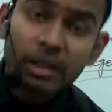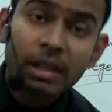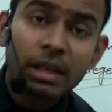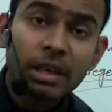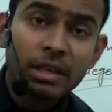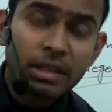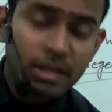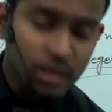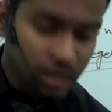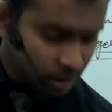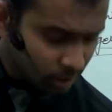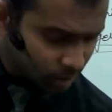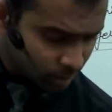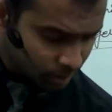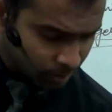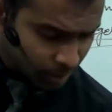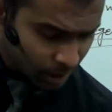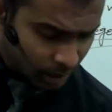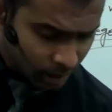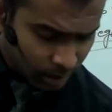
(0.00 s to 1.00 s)
these
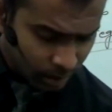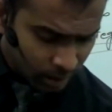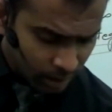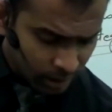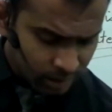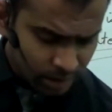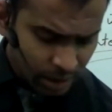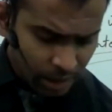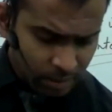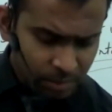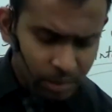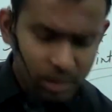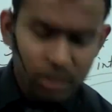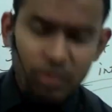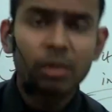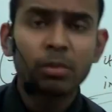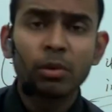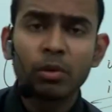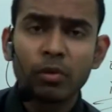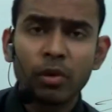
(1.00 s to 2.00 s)
examples,
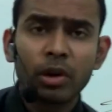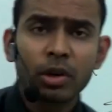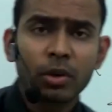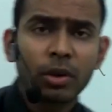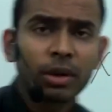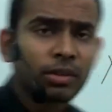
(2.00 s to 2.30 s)
we'll move on to